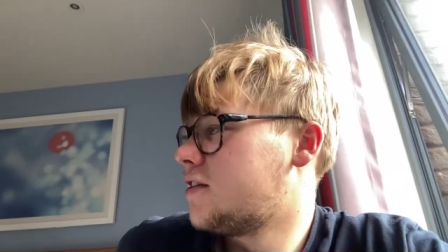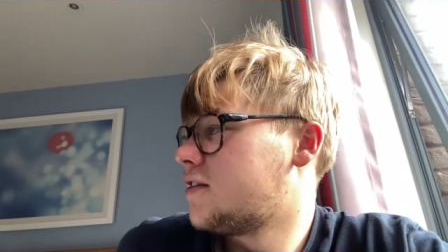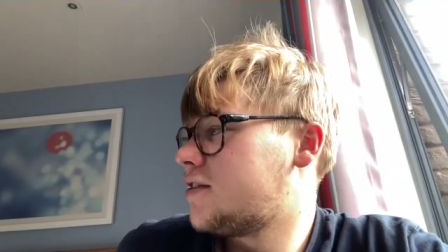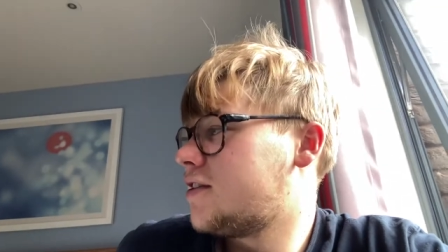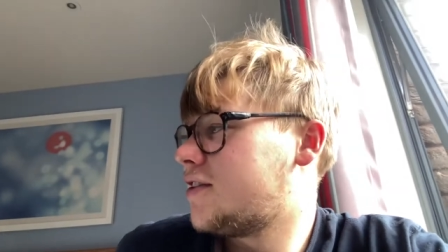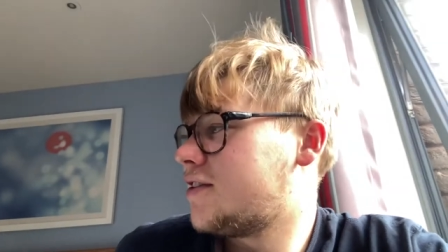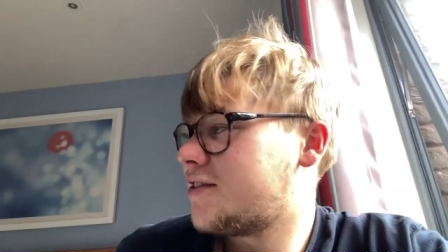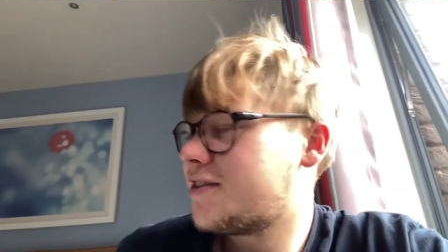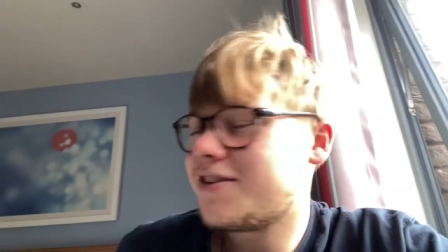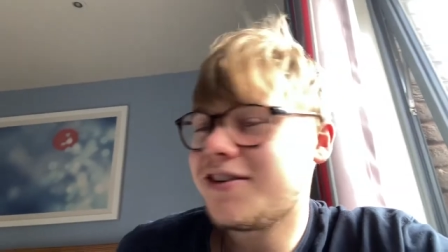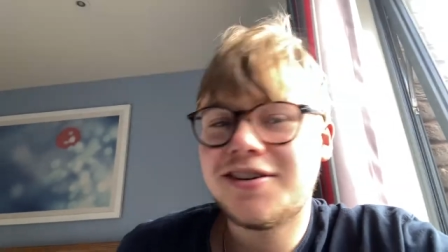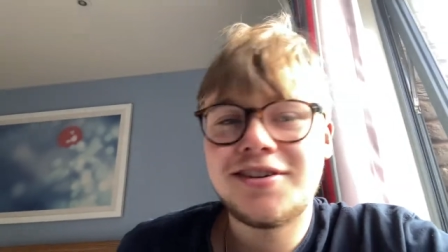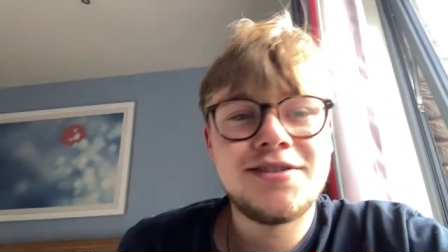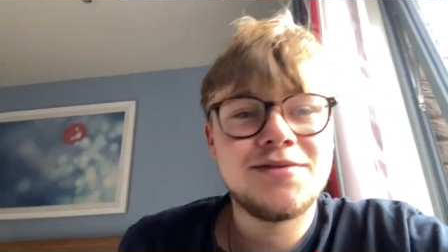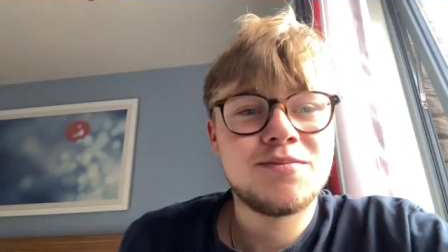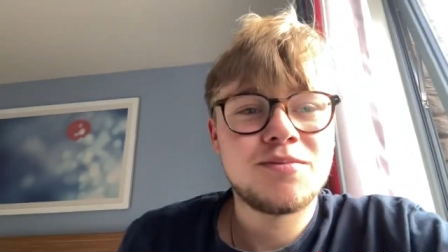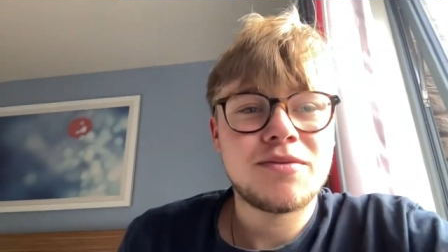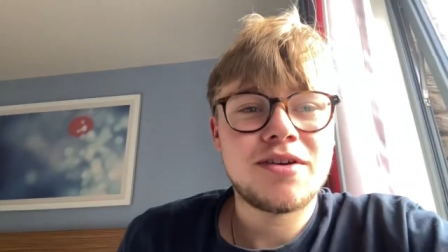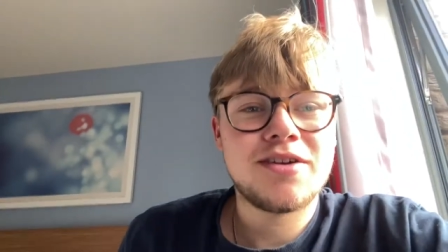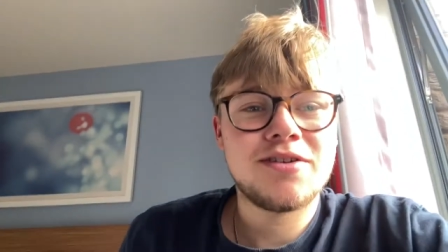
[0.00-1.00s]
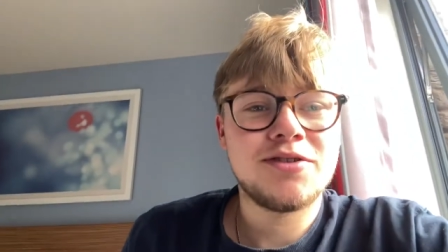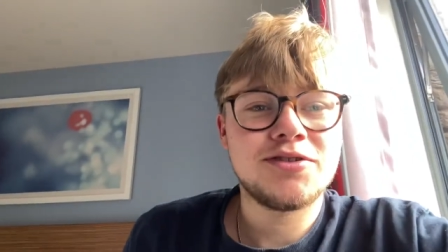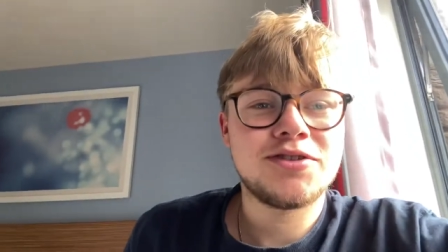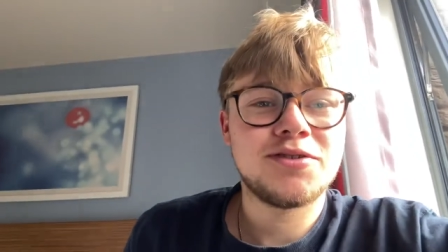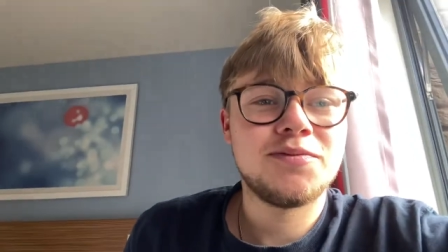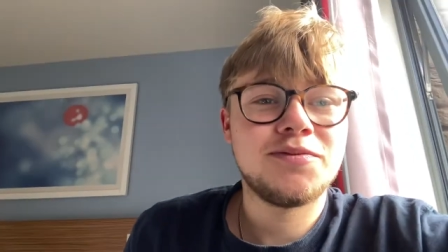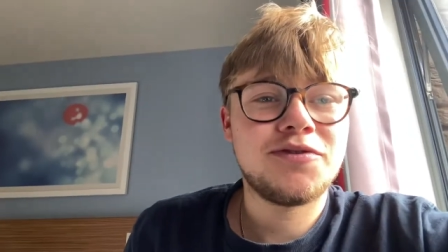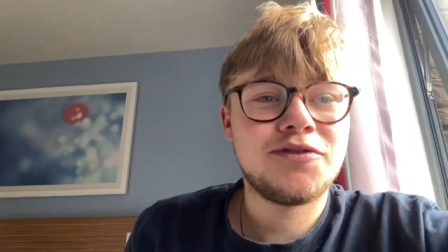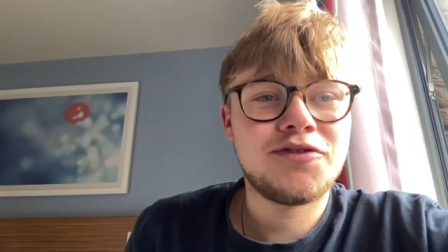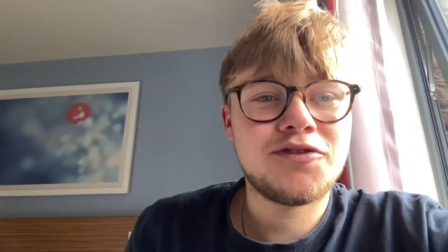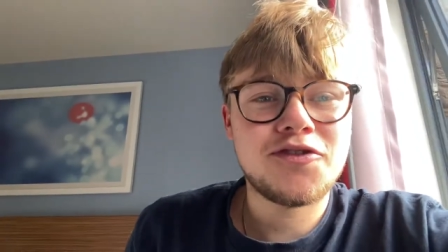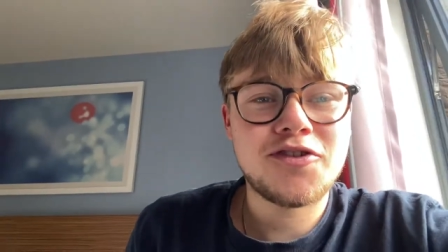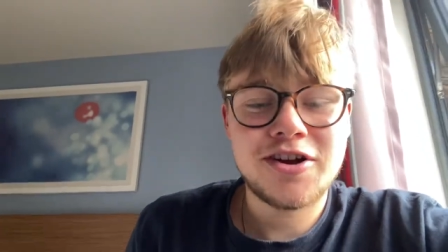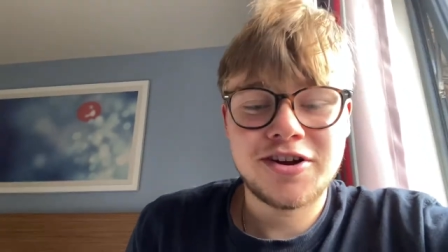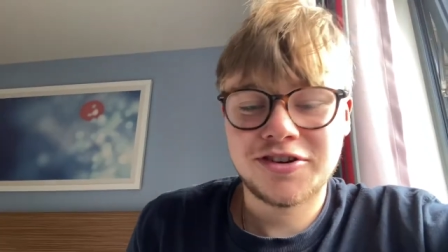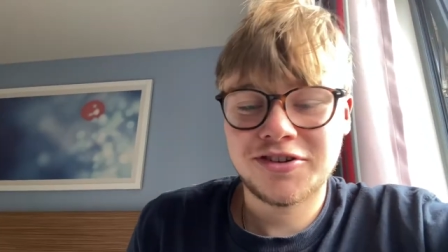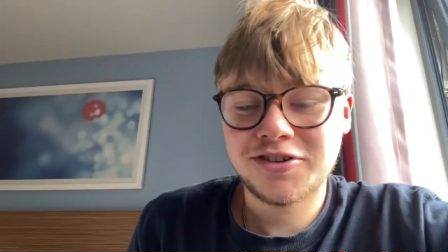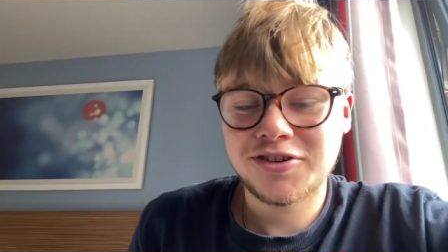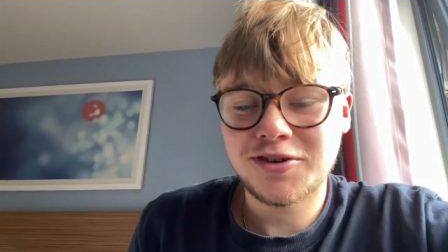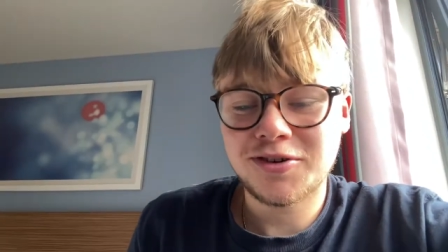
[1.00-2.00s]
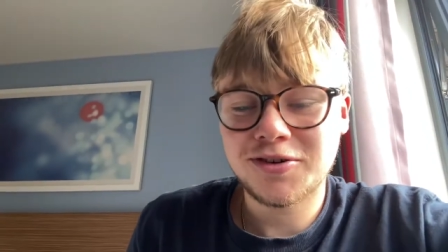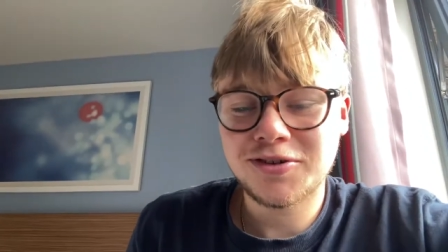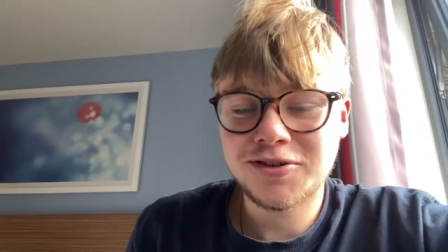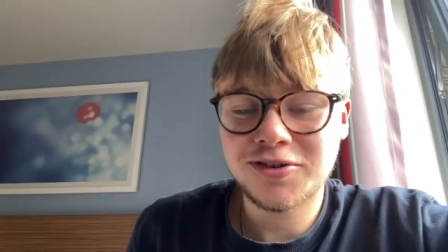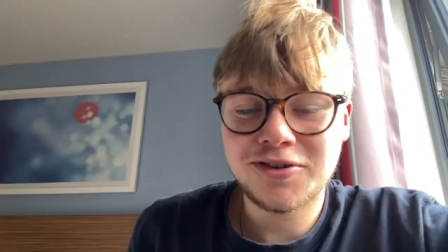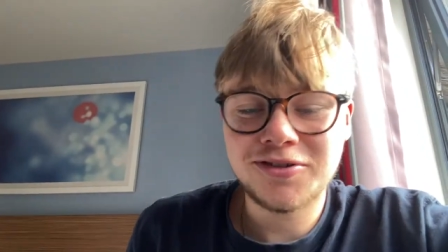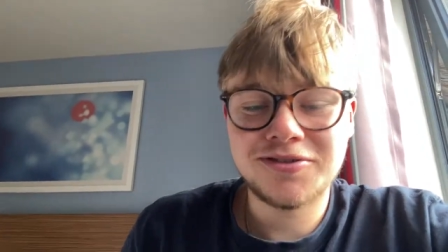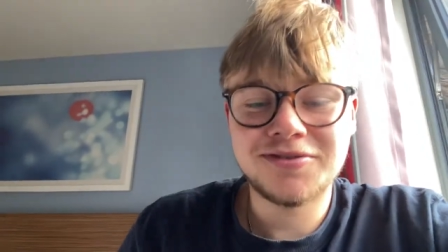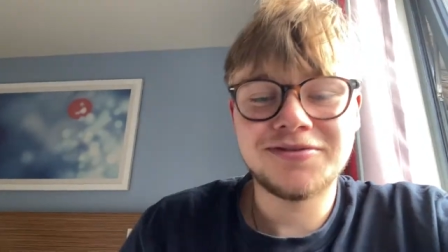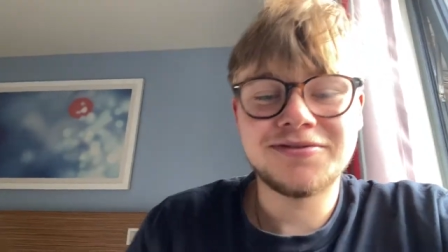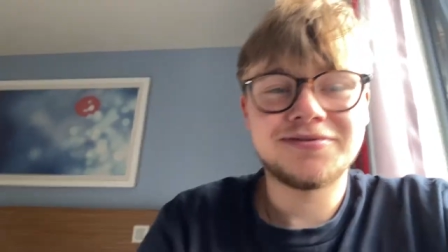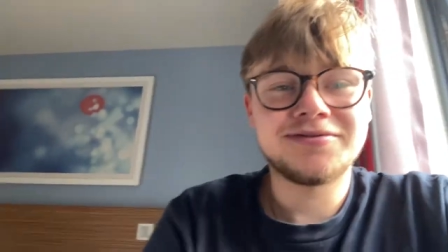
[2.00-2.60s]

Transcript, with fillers: to the start. I got some fresh socks on